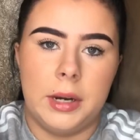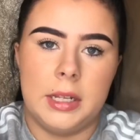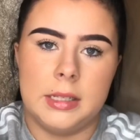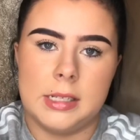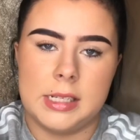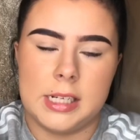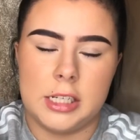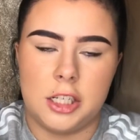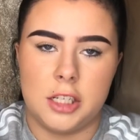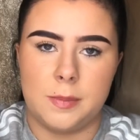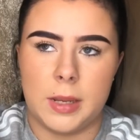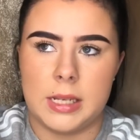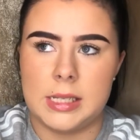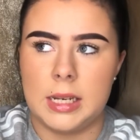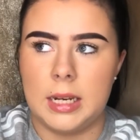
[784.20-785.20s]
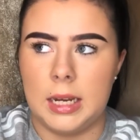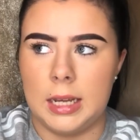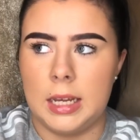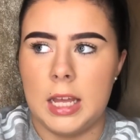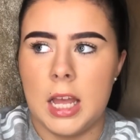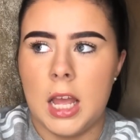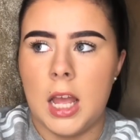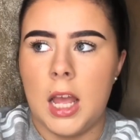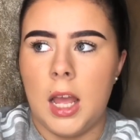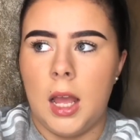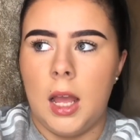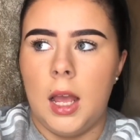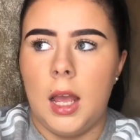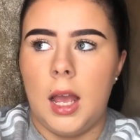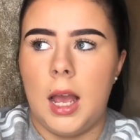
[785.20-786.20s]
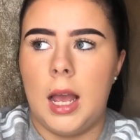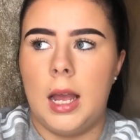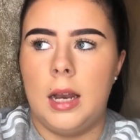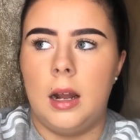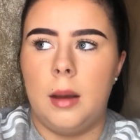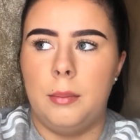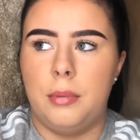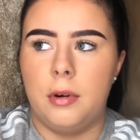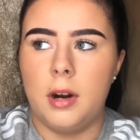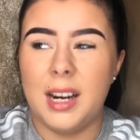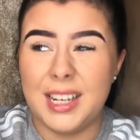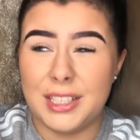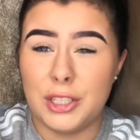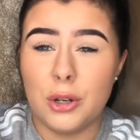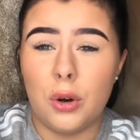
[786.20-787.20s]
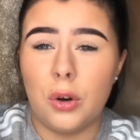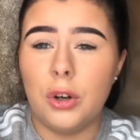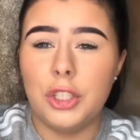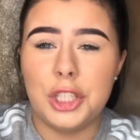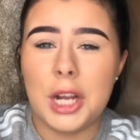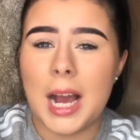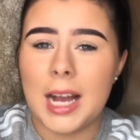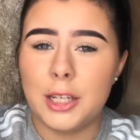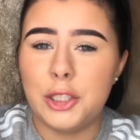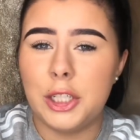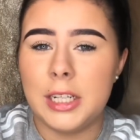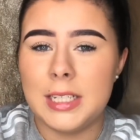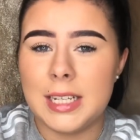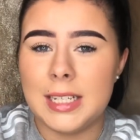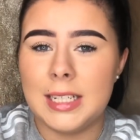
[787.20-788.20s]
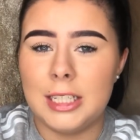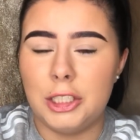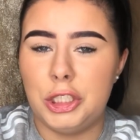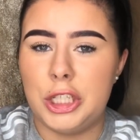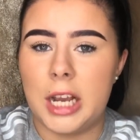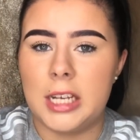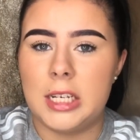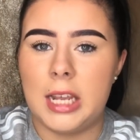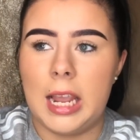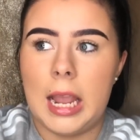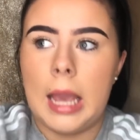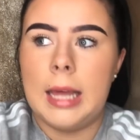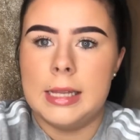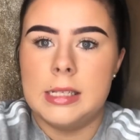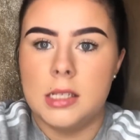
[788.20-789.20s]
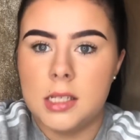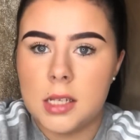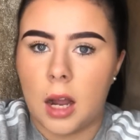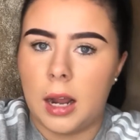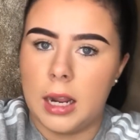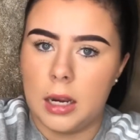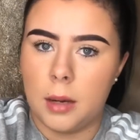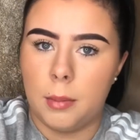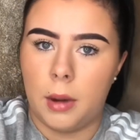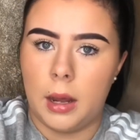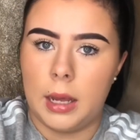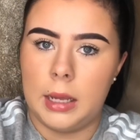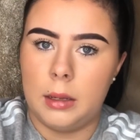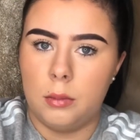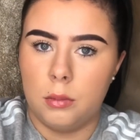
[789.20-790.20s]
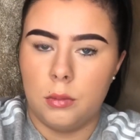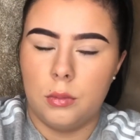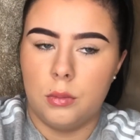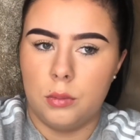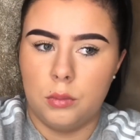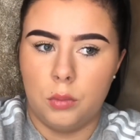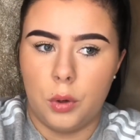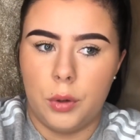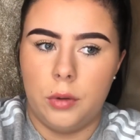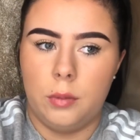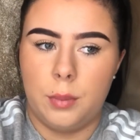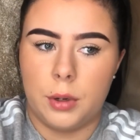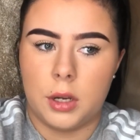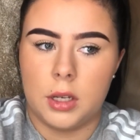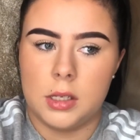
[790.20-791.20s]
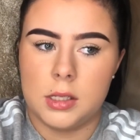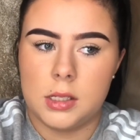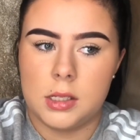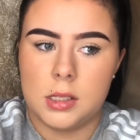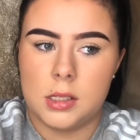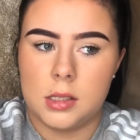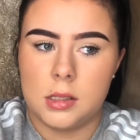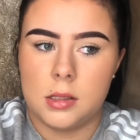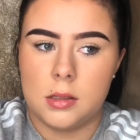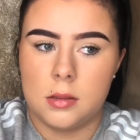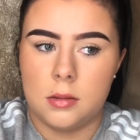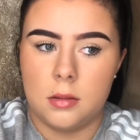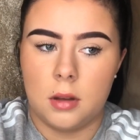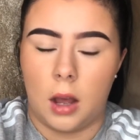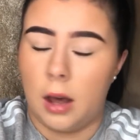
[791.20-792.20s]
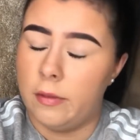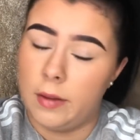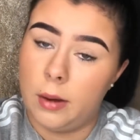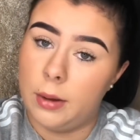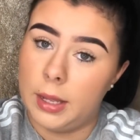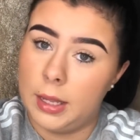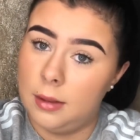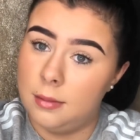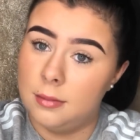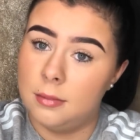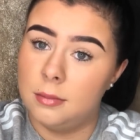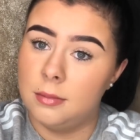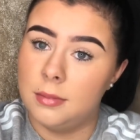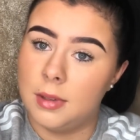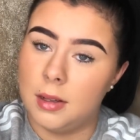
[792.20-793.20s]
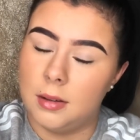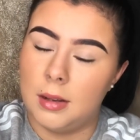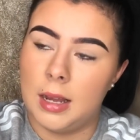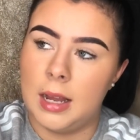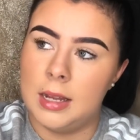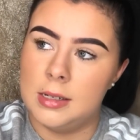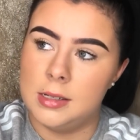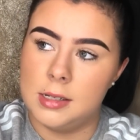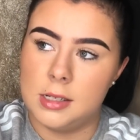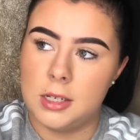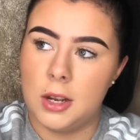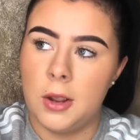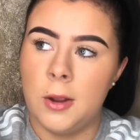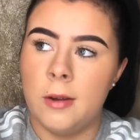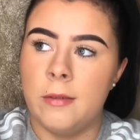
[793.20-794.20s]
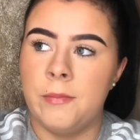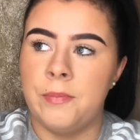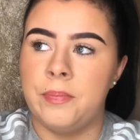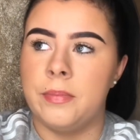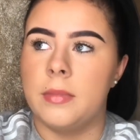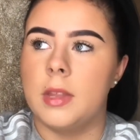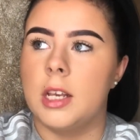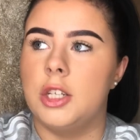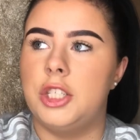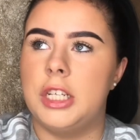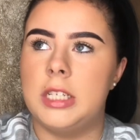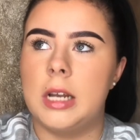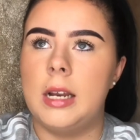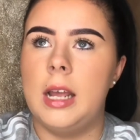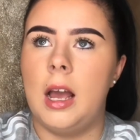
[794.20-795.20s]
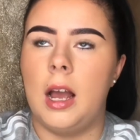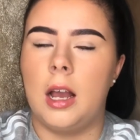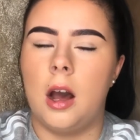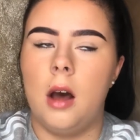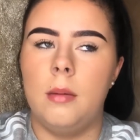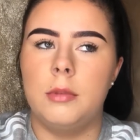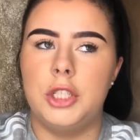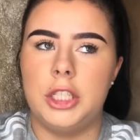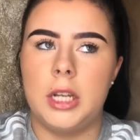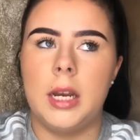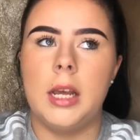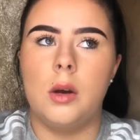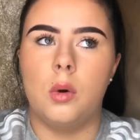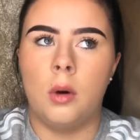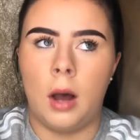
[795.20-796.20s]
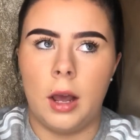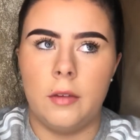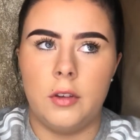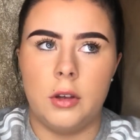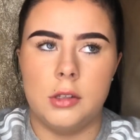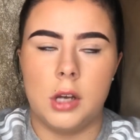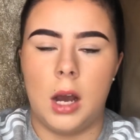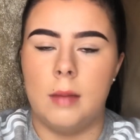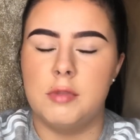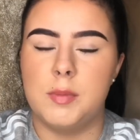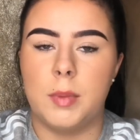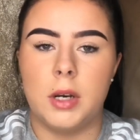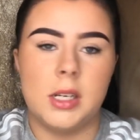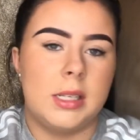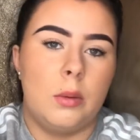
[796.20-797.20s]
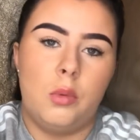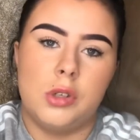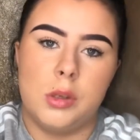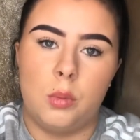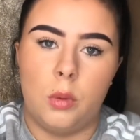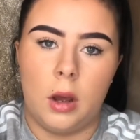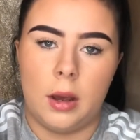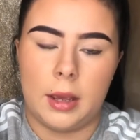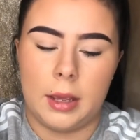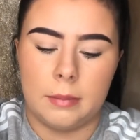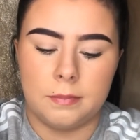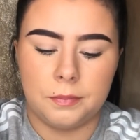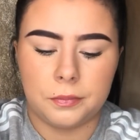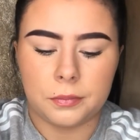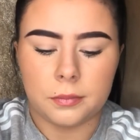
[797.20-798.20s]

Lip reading: any of the stitches, basically. And I'm pretty sure she actually did inject inside my wound, because I felt it. And she done it quite a few times because it wasn't working.